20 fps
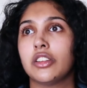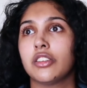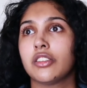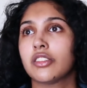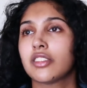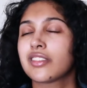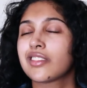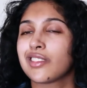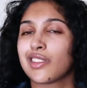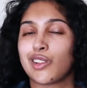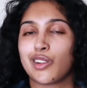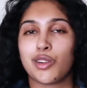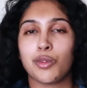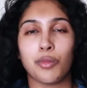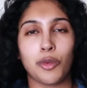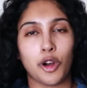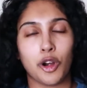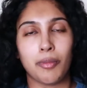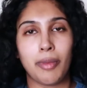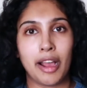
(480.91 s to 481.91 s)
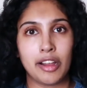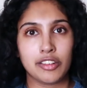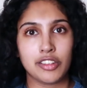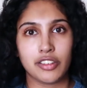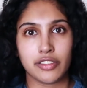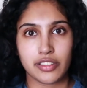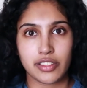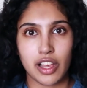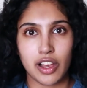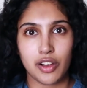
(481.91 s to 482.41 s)
just learn more about
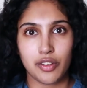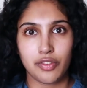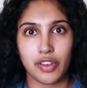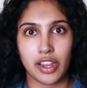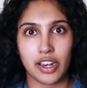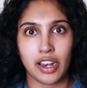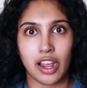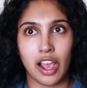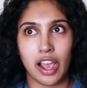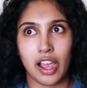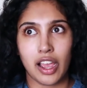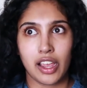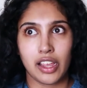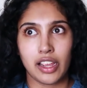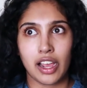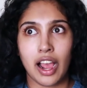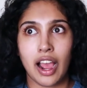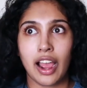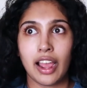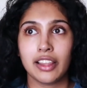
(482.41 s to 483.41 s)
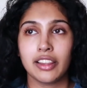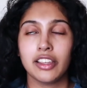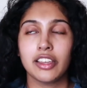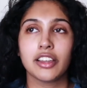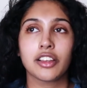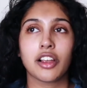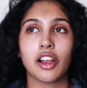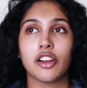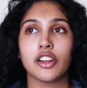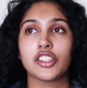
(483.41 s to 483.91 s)
yourself, and I highly
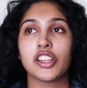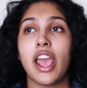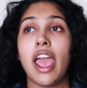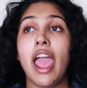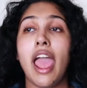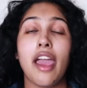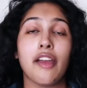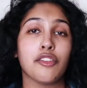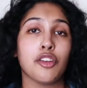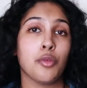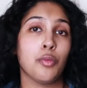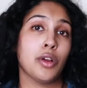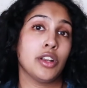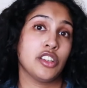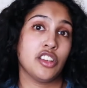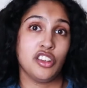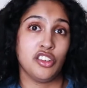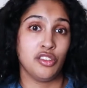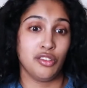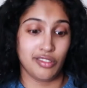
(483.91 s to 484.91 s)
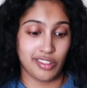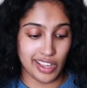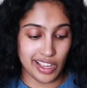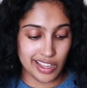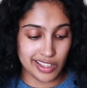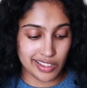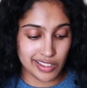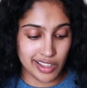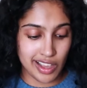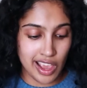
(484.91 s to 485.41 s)
encourage everyone to do
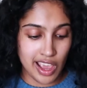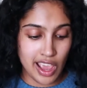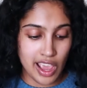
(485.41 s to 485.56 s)
this.